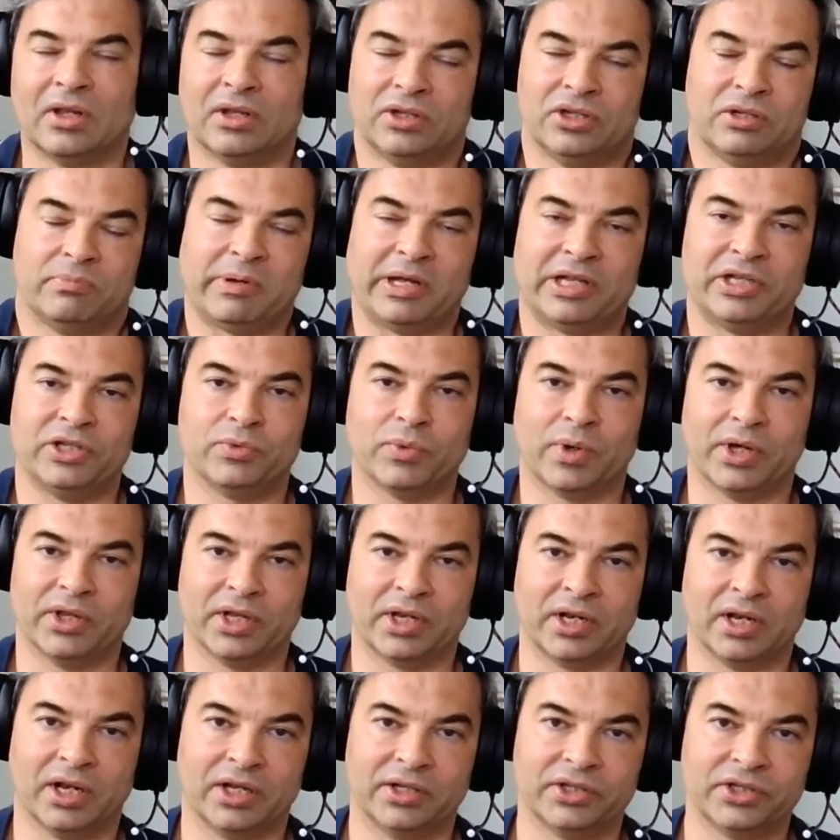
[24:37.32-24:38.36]
Depends why the
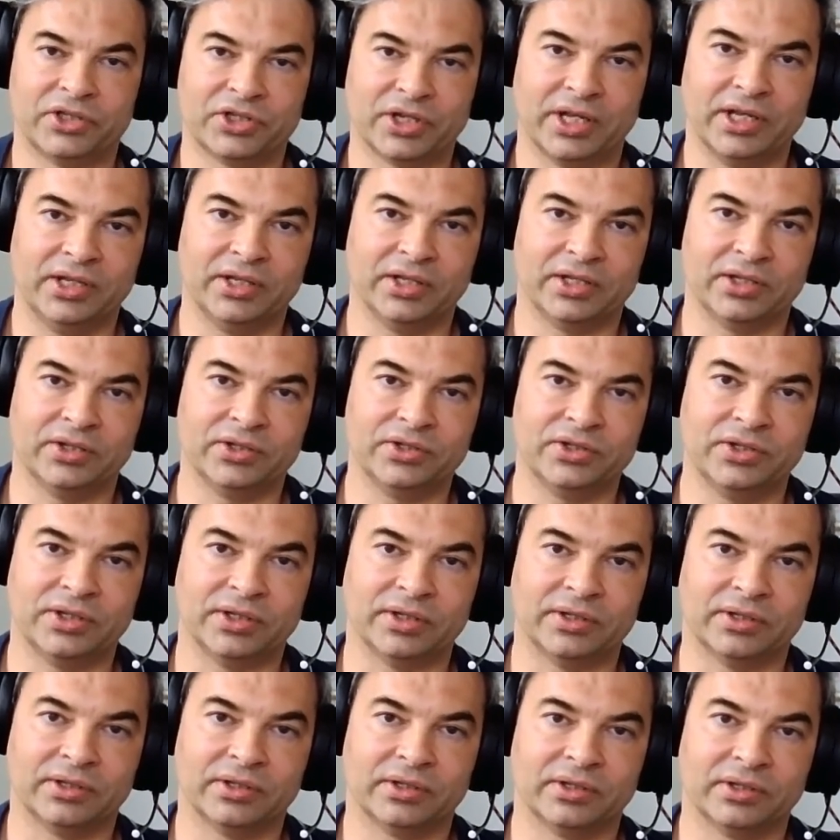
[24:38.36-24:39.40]
client's saying it, doesn't it?
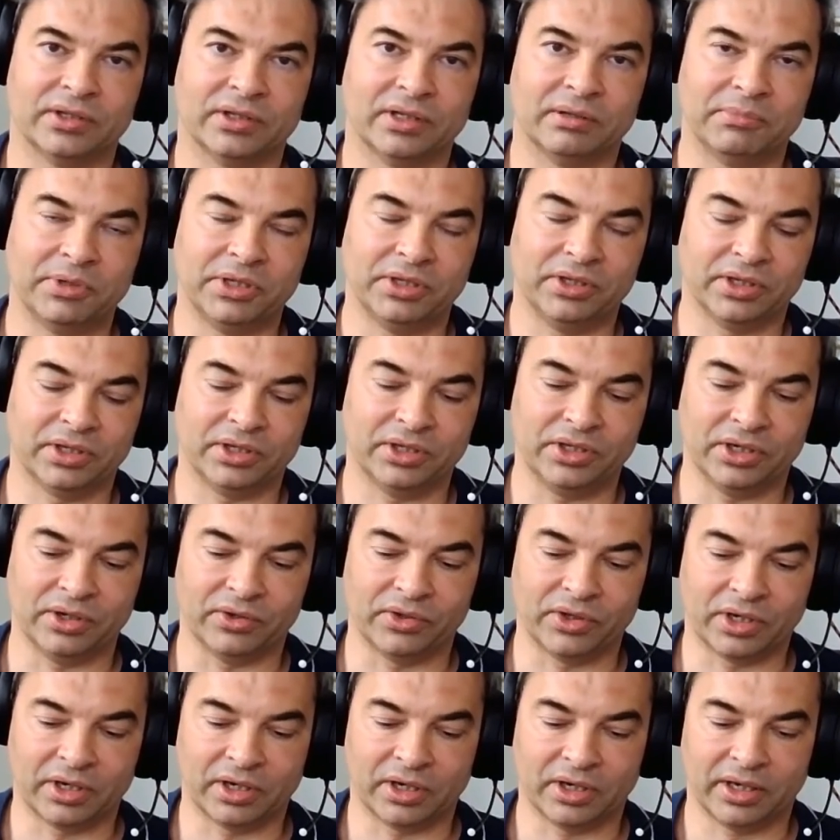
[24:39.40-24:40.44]
I mean, the
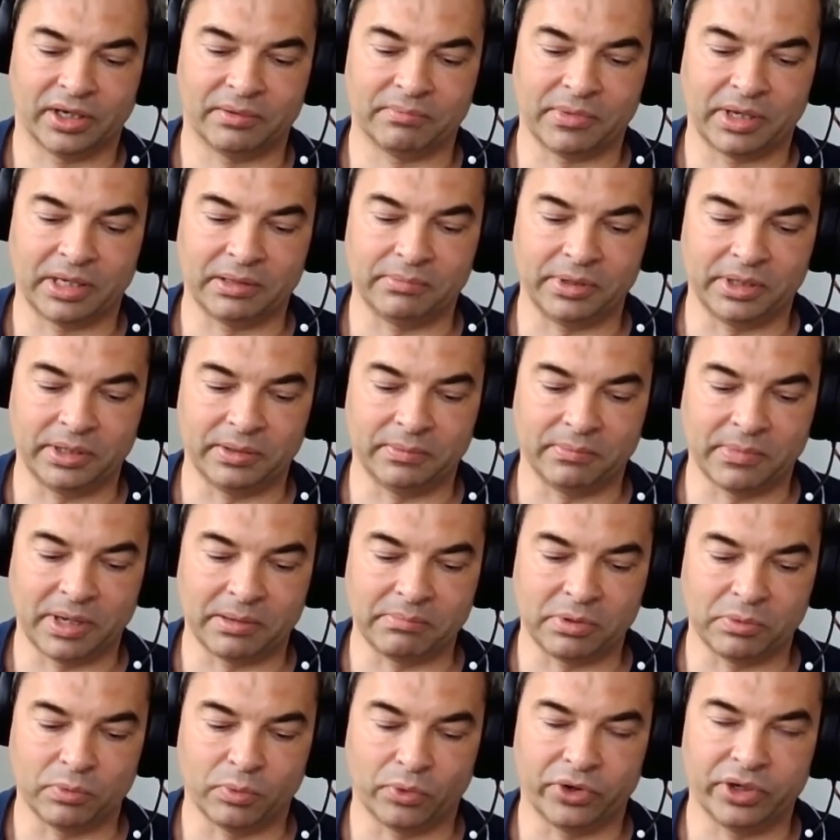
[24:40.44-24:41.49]
client may be
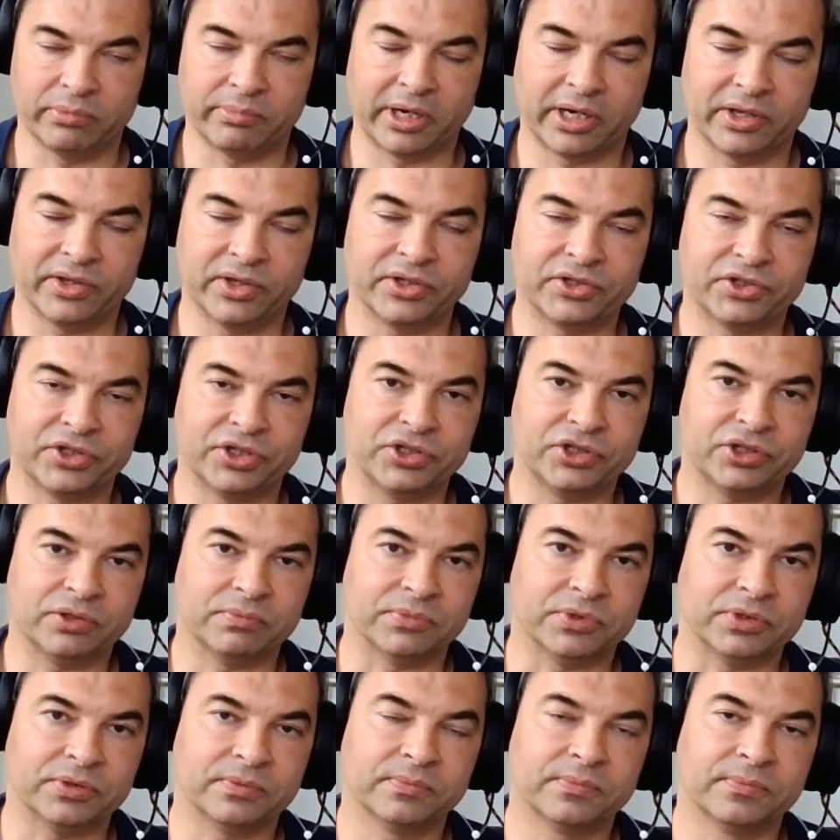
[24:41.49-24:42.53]
worried about those
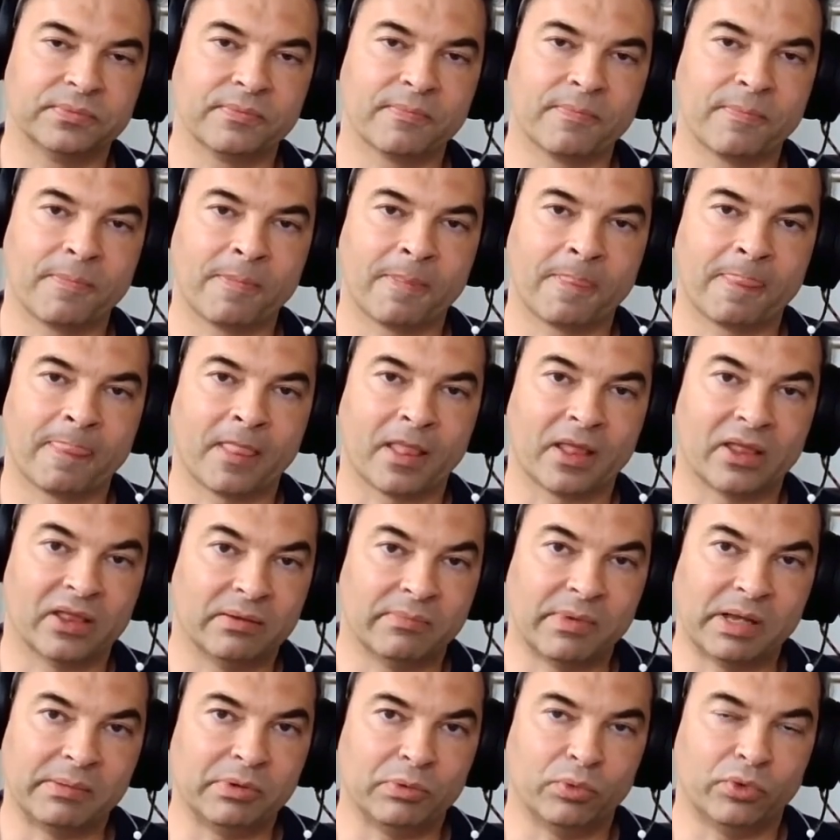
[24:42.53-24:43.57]
systems. They
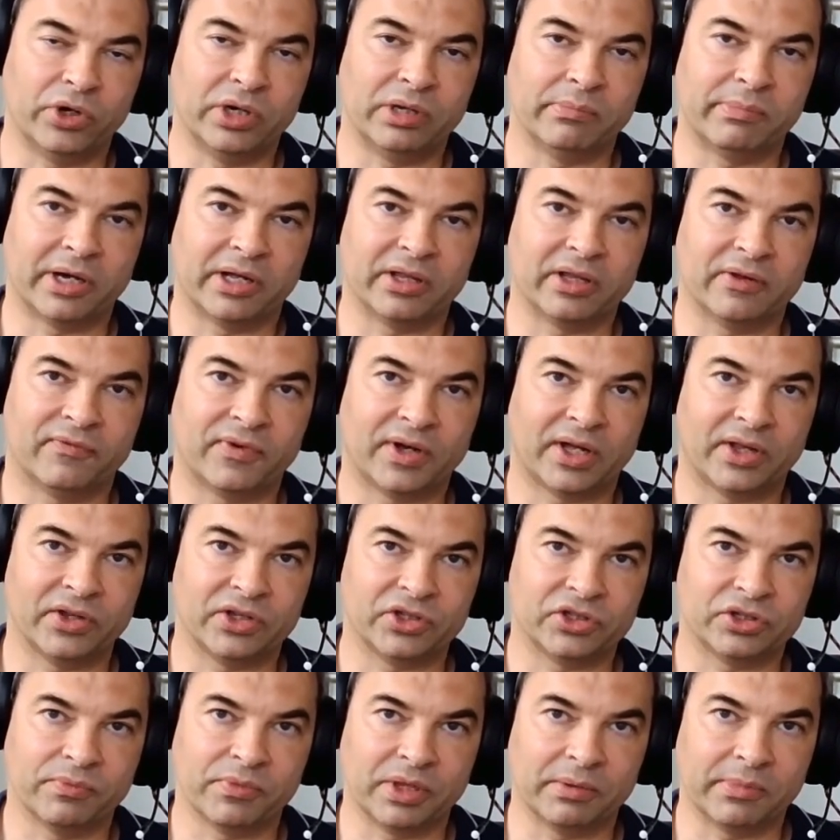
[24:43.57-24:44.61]
may be worried about the fact that
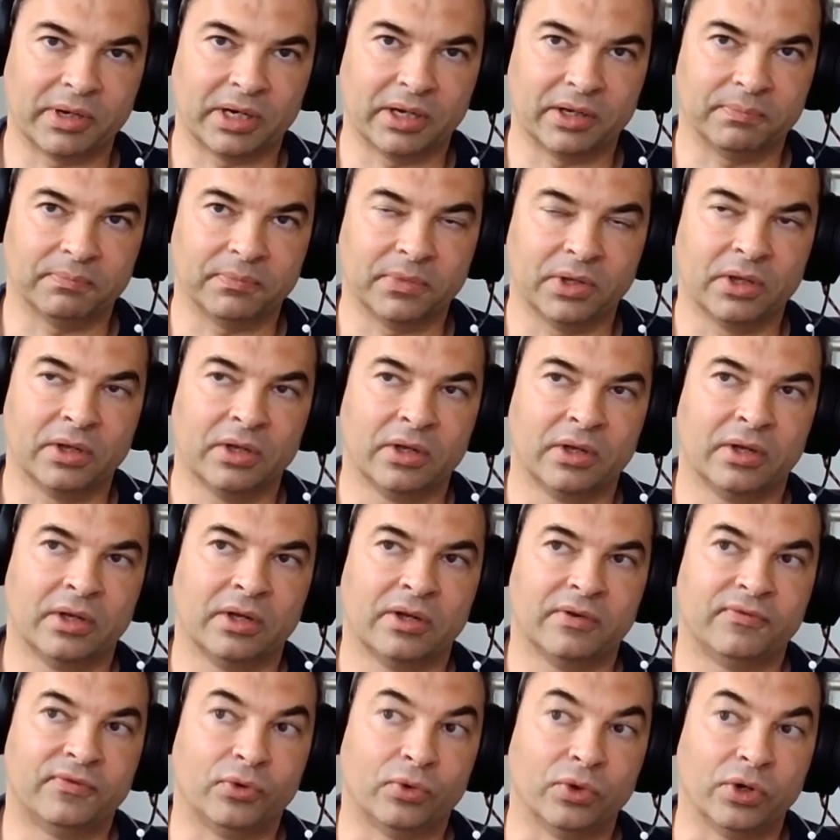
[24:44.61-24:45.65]
something might
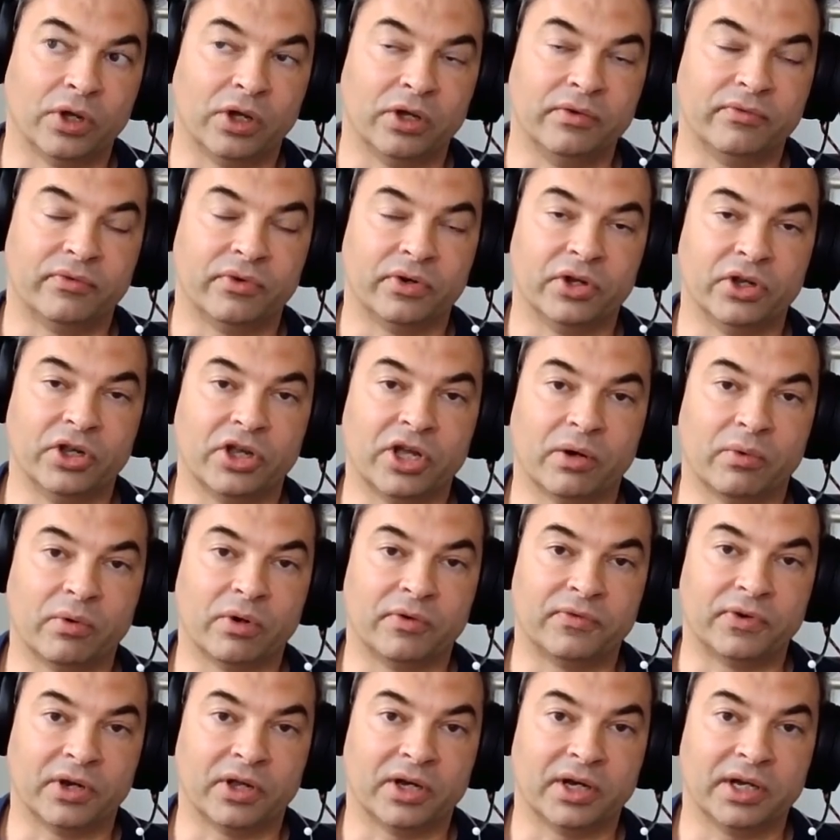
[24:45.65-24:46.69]
fall over and go
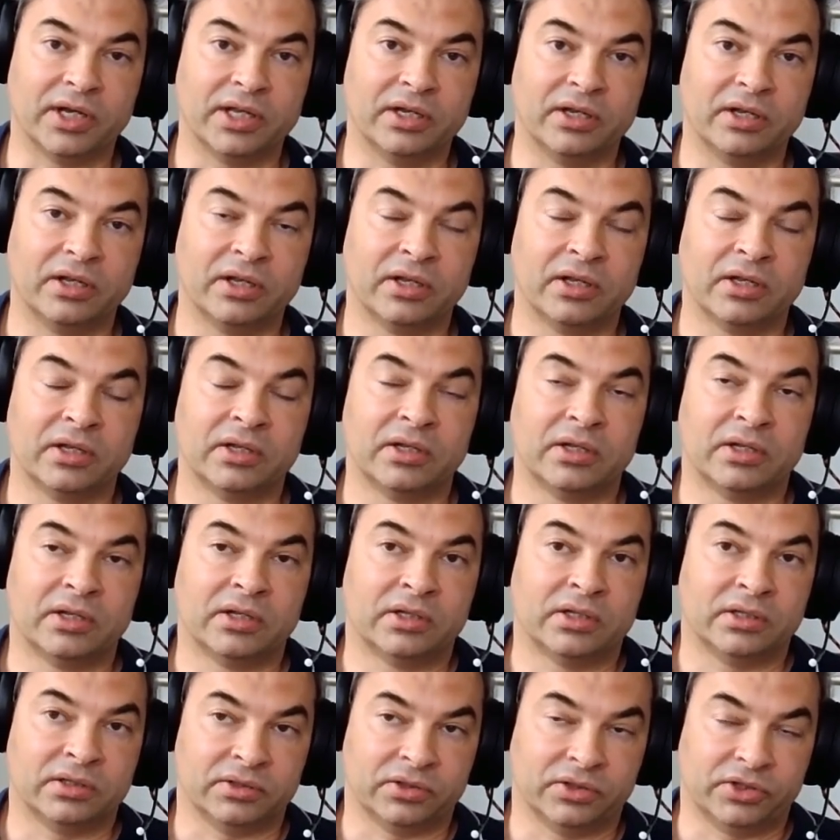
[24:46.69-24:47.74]
offline.
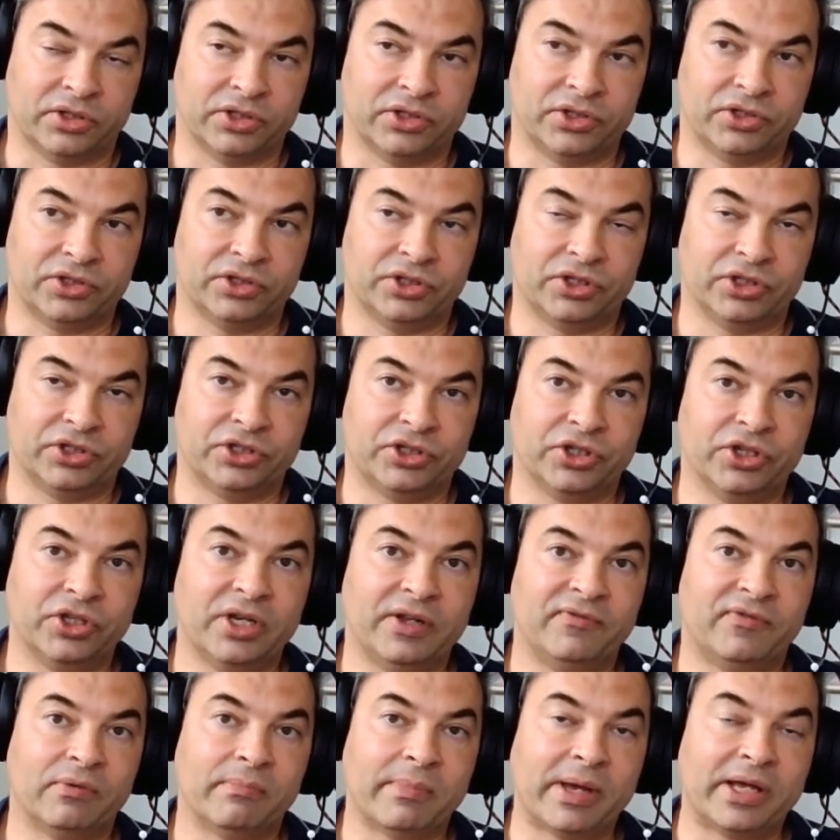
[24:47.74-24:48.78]
There's certain
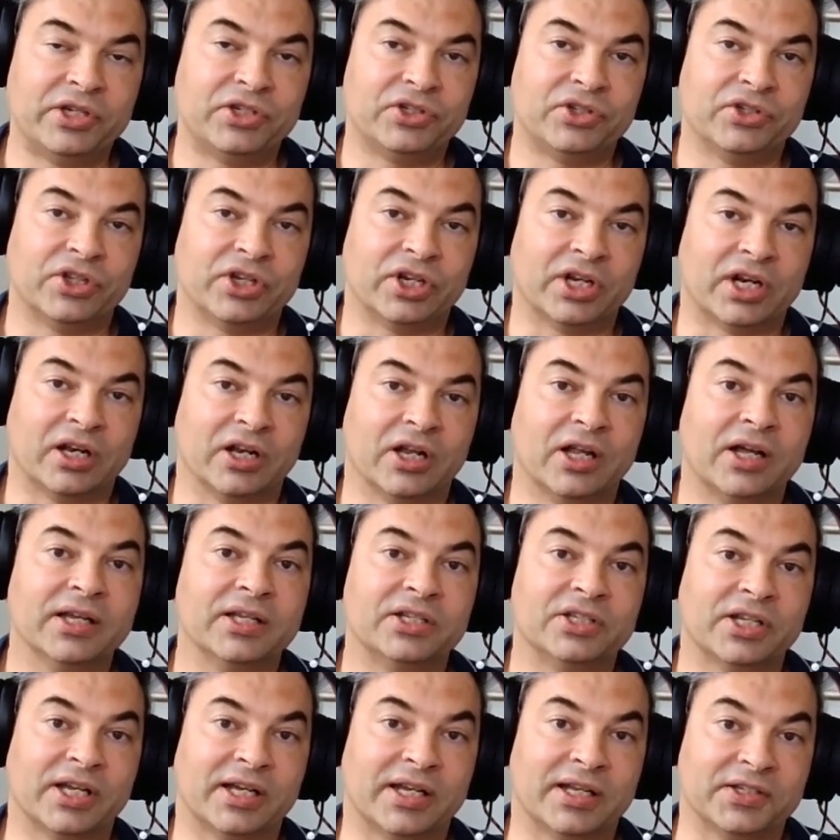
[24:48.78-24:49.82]
information that a
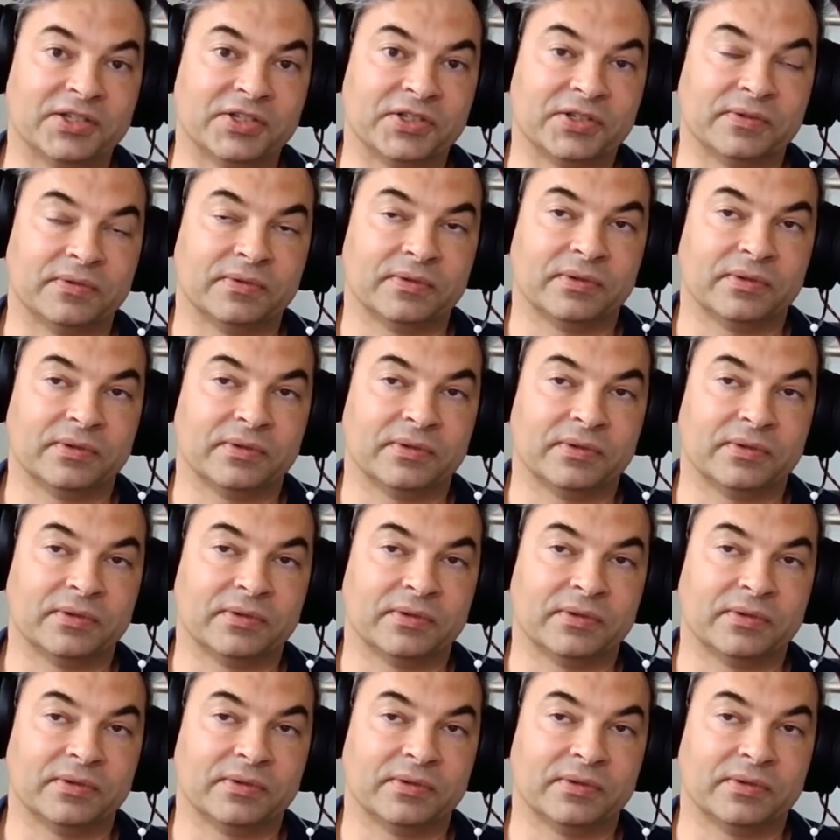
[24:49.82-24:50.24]
client has